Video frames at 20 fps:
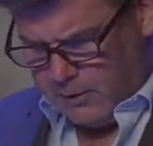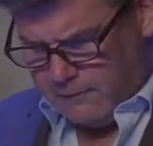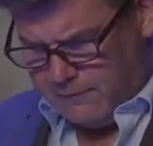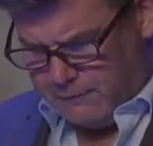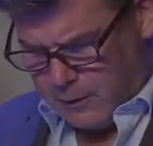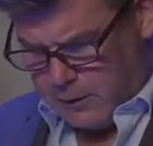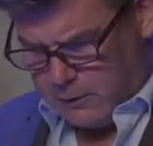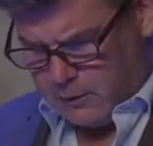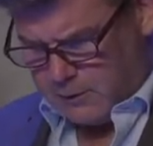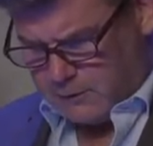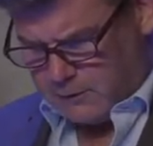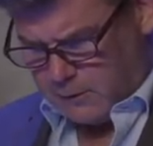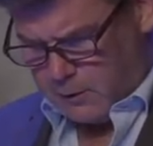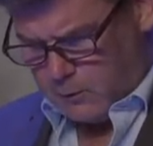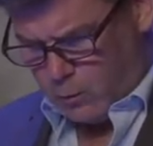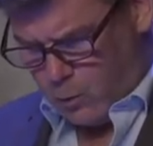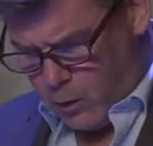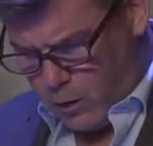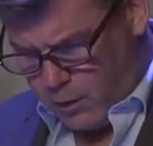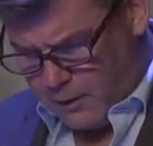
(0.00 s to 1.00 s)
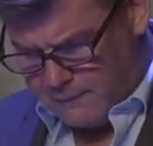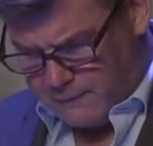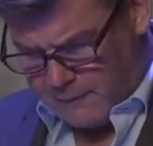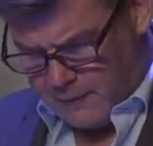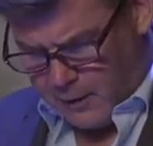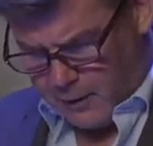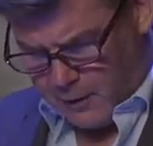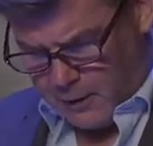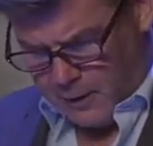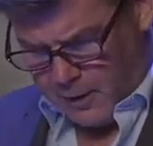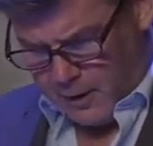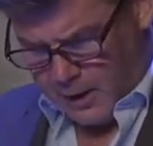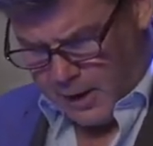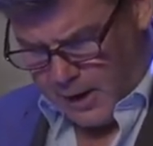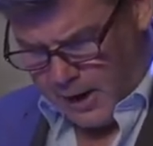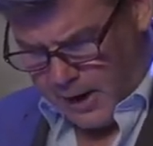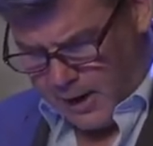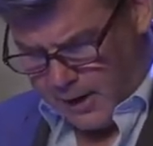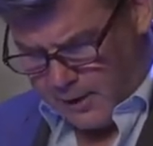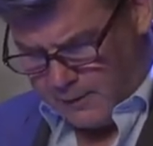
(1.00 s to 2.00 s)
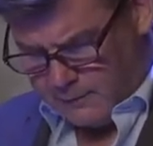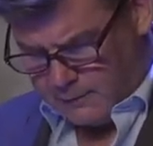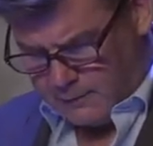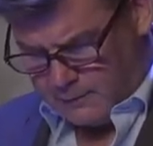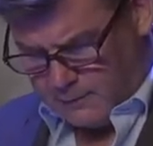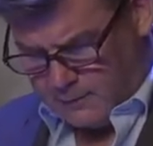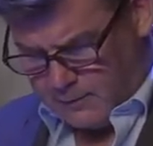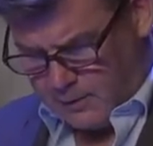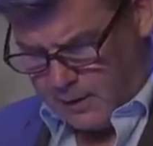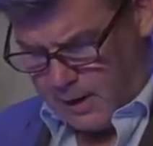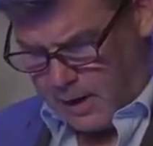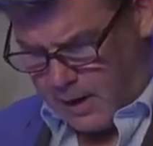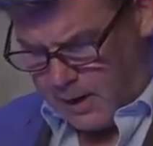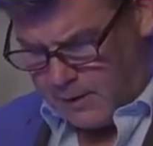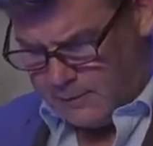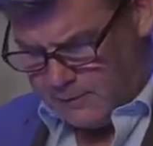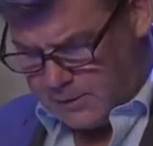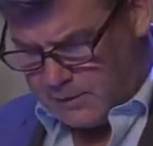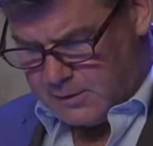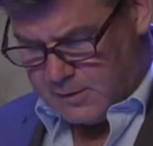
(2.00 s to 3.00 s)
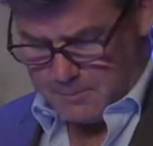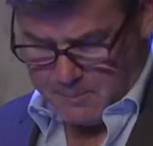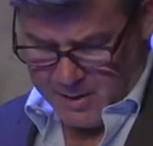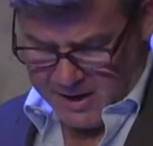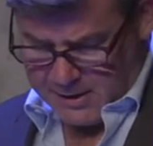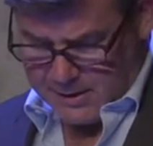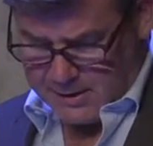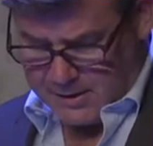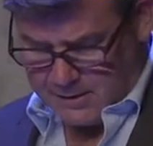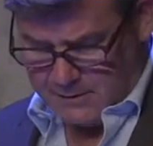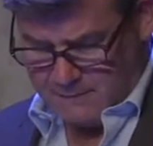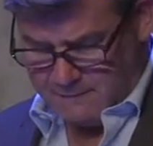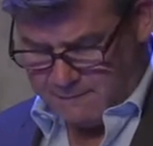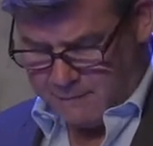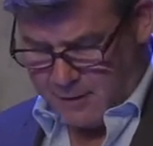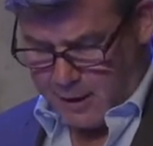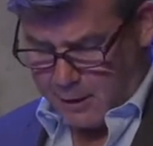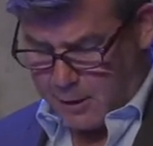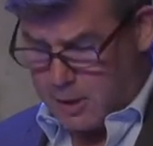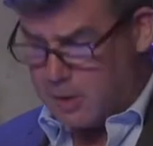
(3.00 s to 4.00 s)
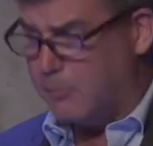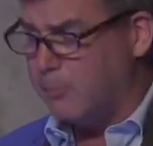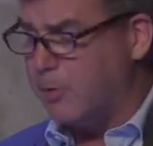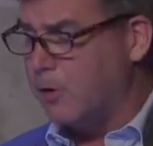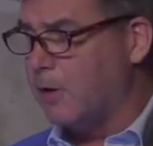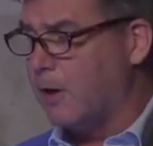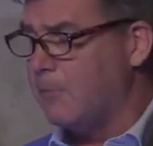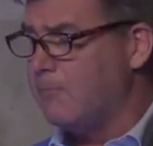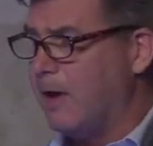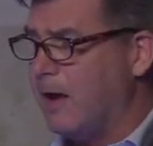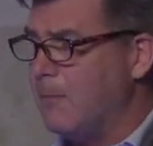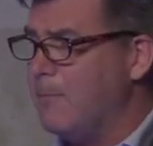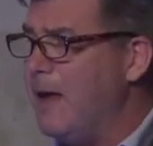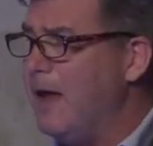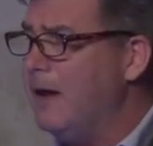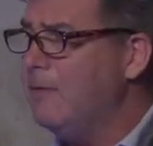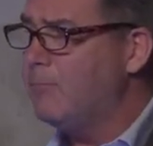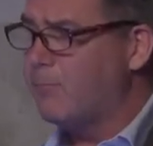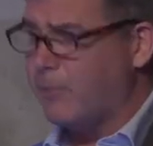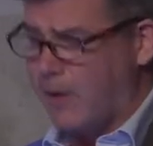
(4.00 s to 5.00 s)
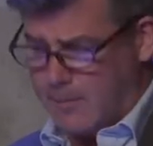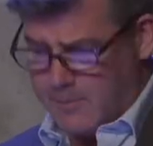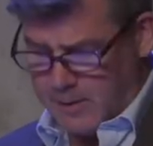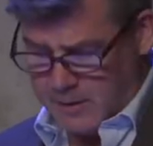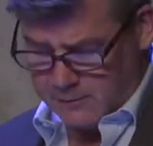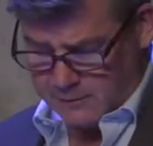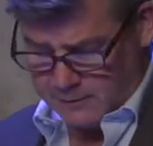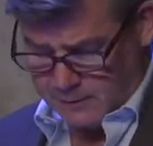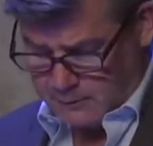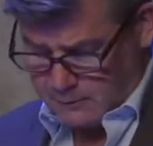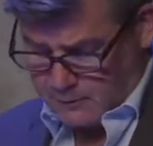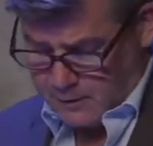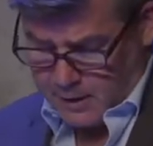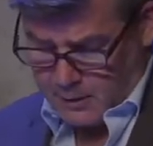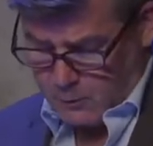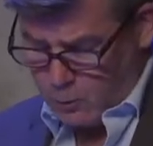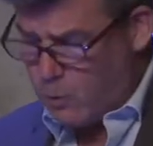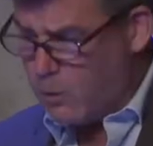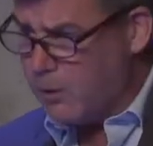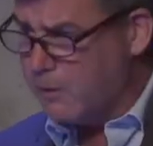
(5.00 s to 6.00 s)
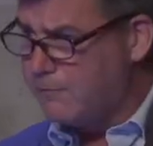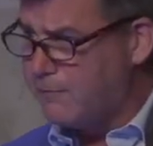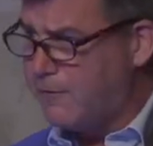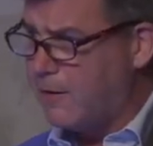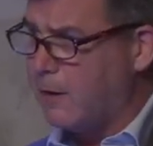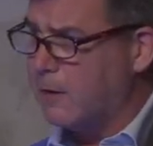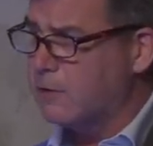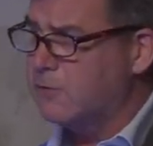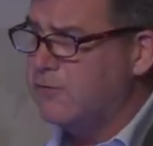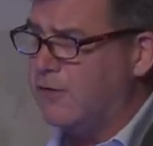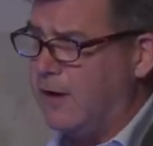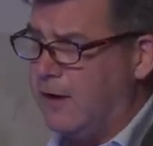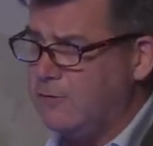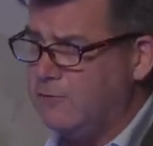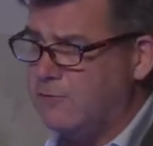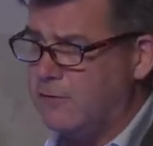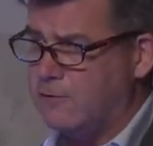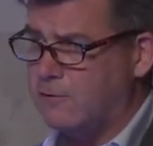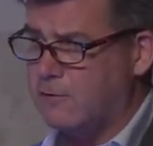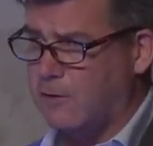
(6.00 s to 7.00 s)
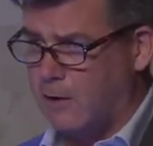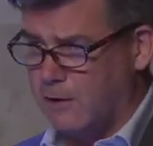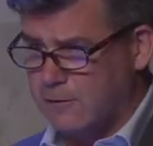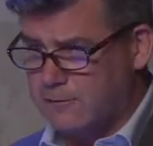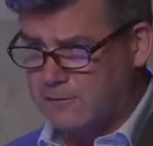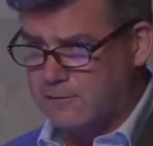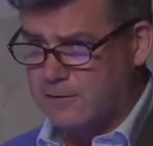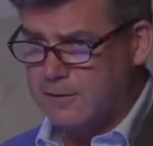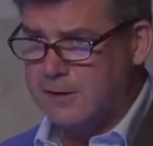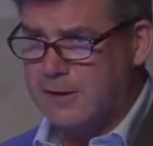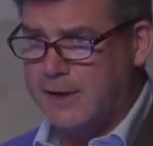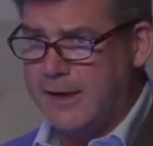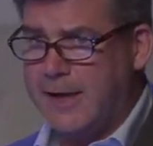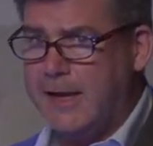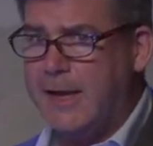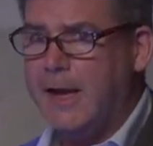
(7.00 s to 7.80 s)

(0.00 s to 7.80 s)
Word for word: to focus on warfare as uh, the dependent variable. And my main premise is that warfare changes constantly,